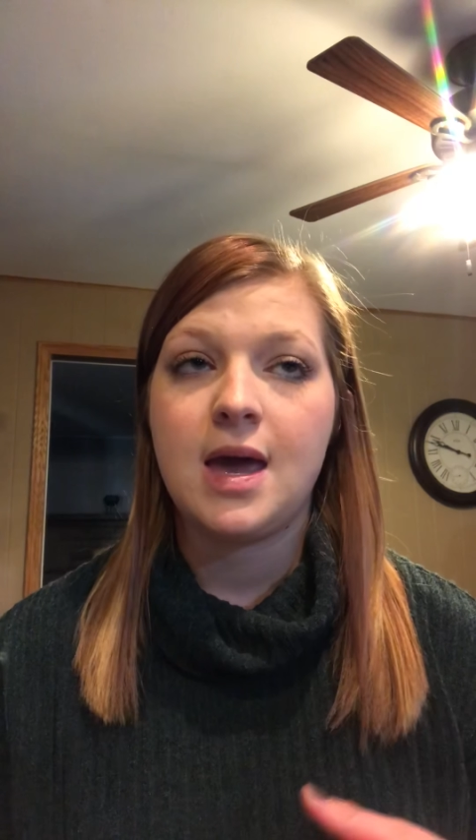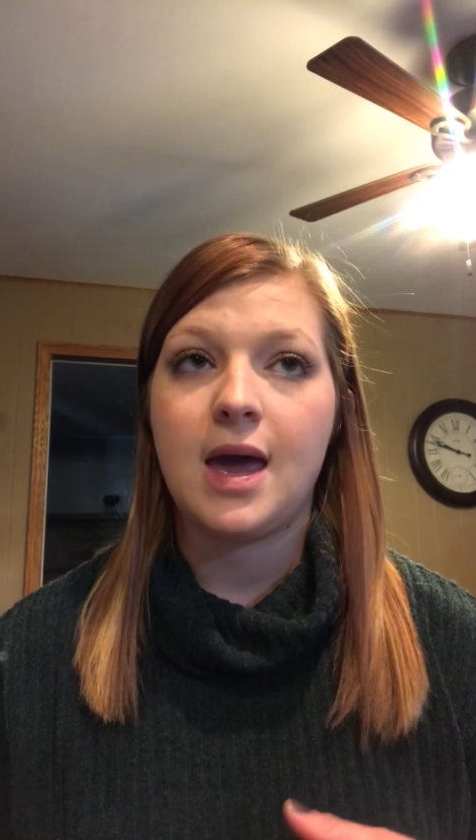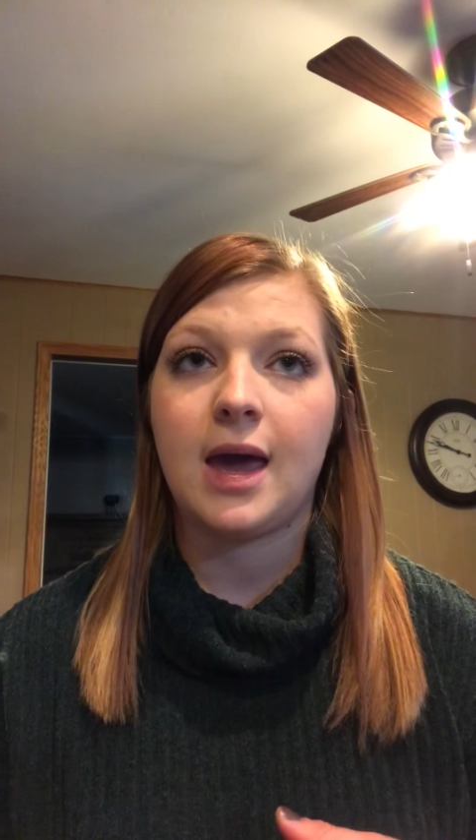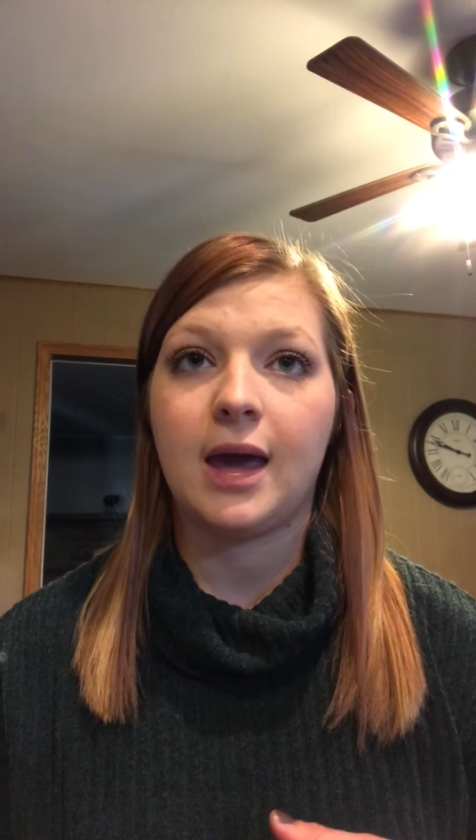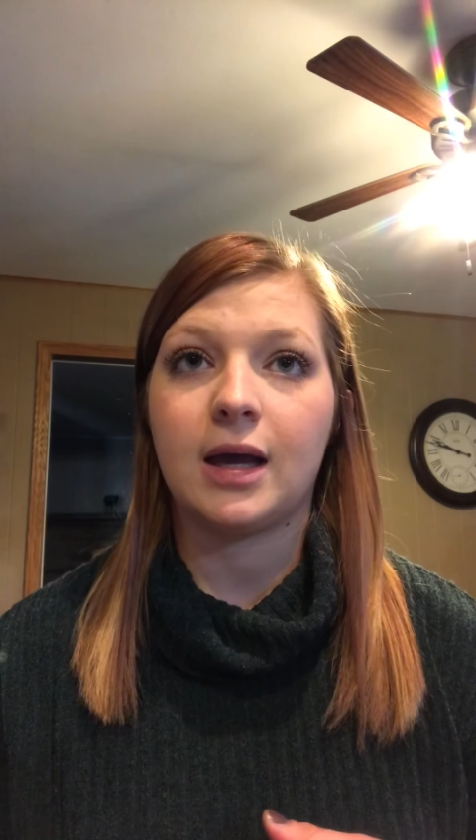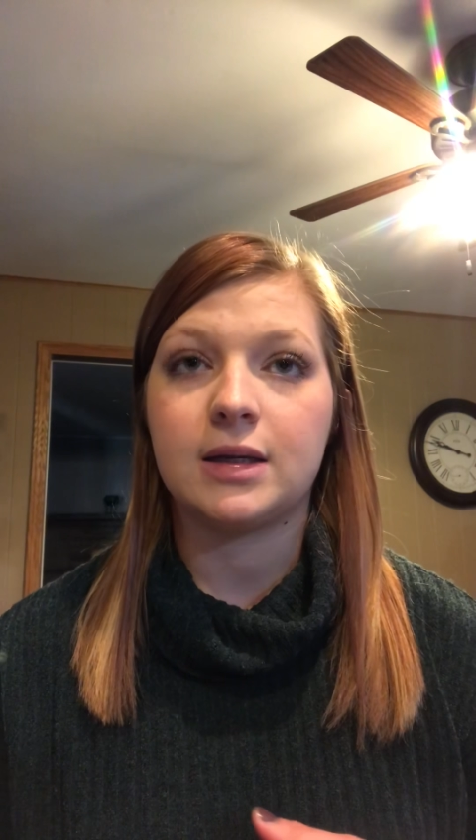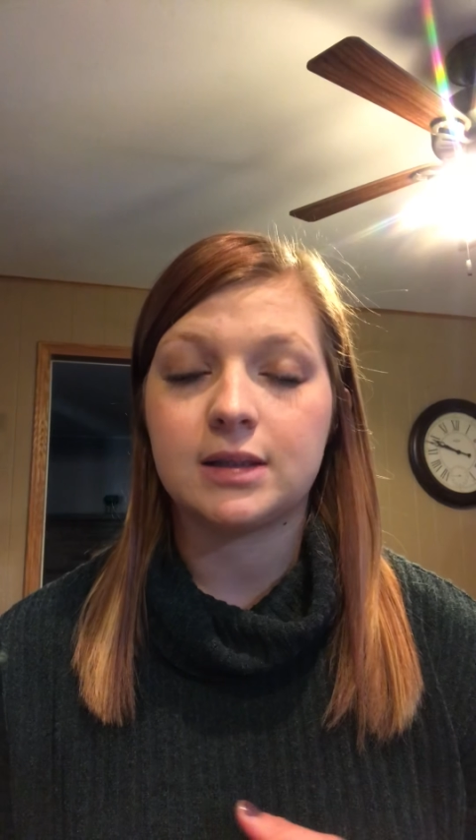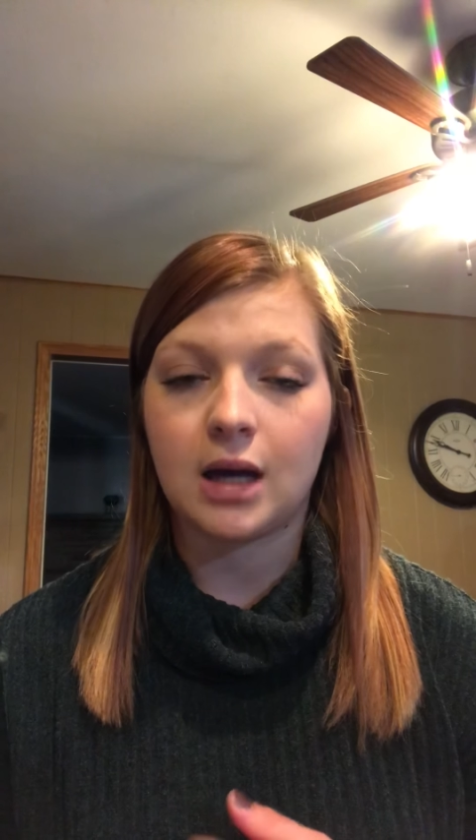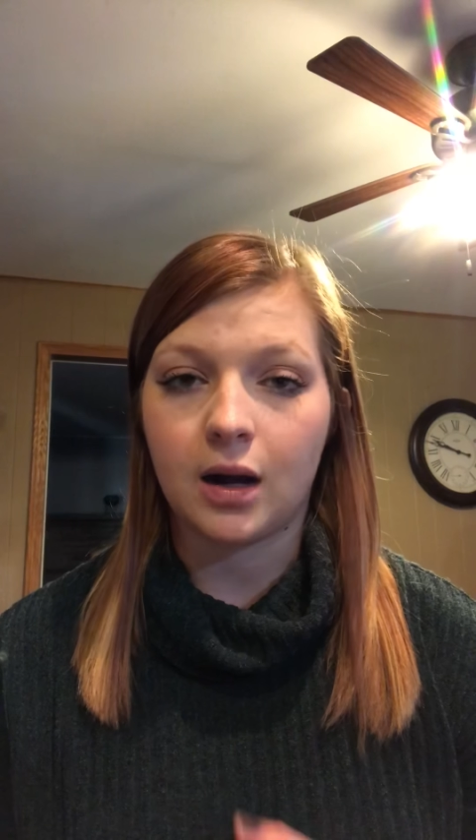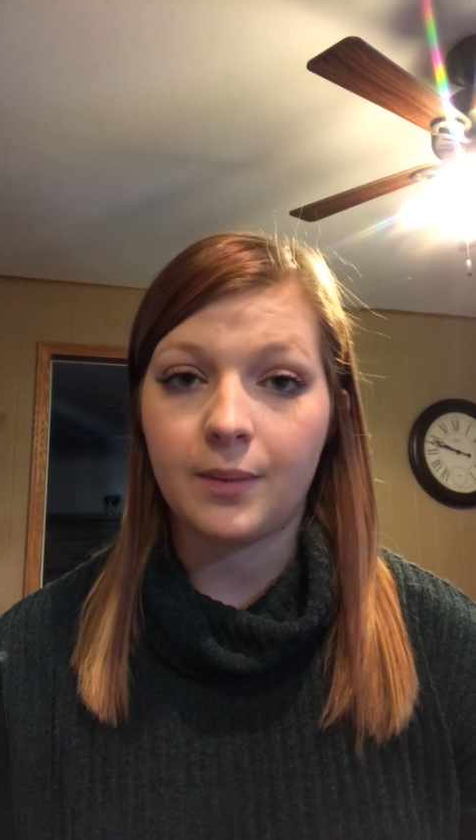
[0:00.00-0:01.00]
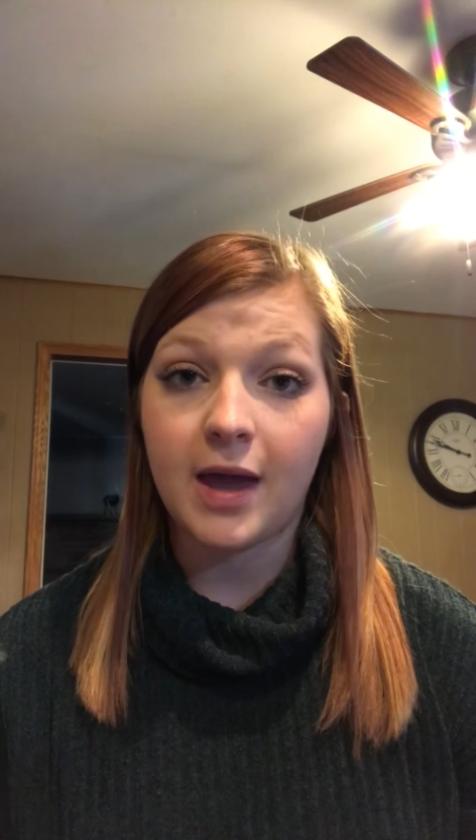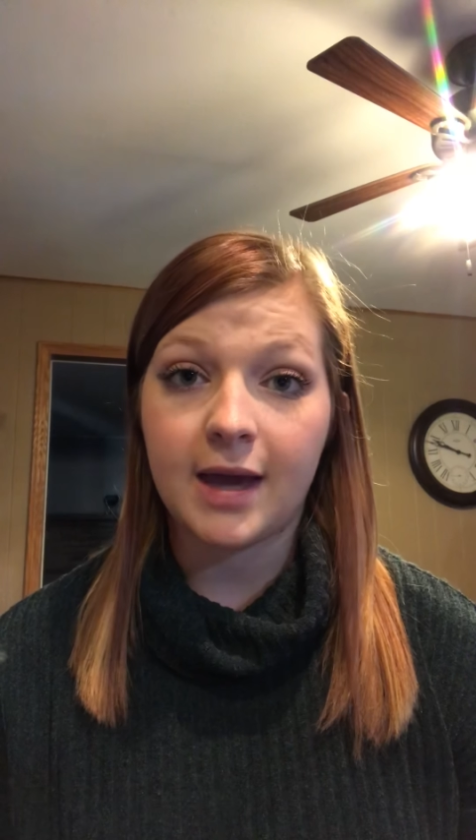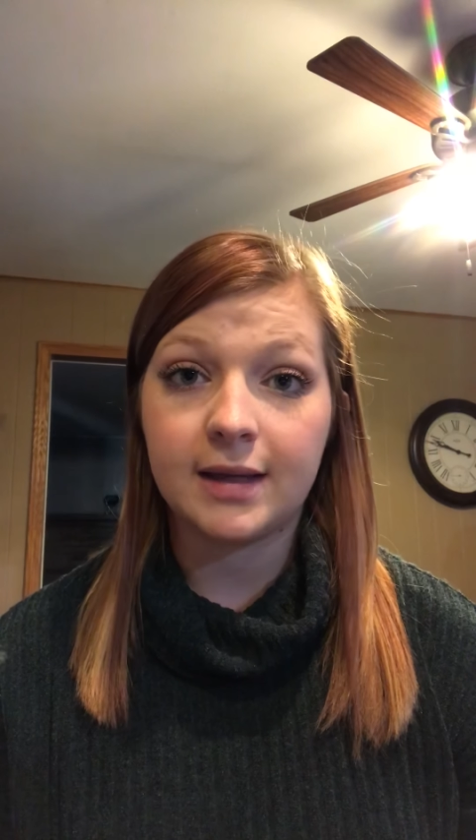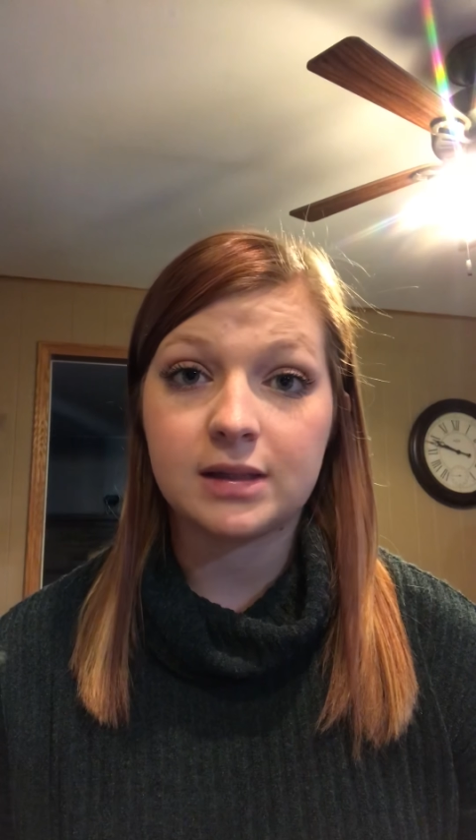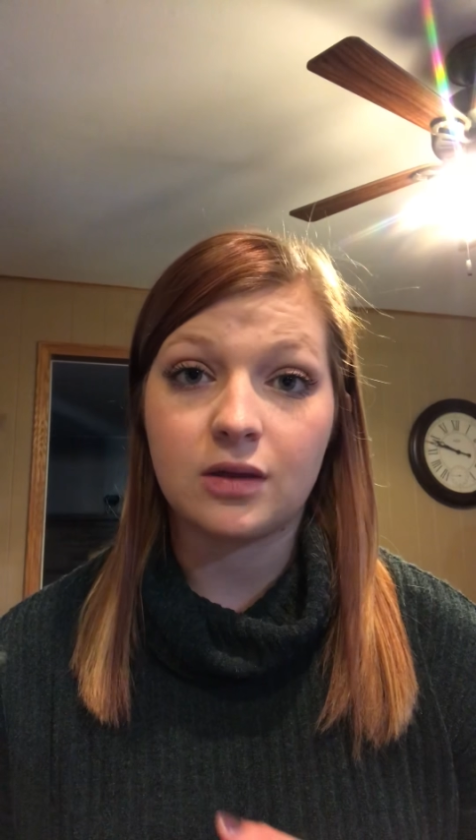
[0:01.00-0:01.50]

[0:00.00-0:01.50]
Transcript: and eggs,